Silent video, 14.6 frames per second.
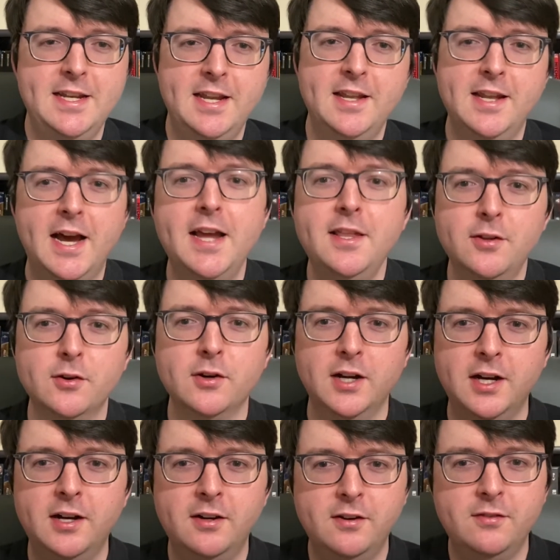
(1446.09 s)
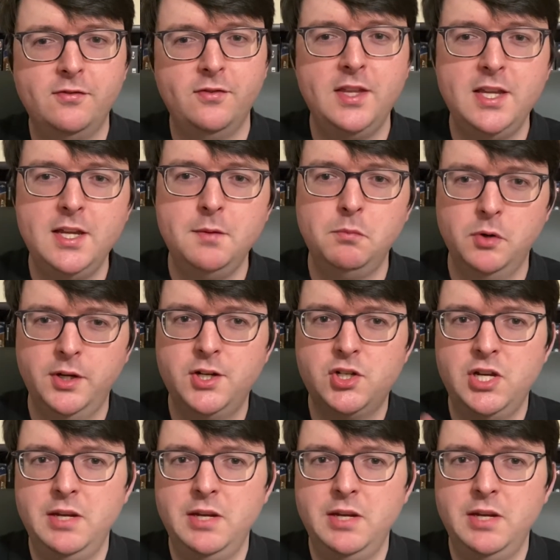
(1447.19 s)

neither of the British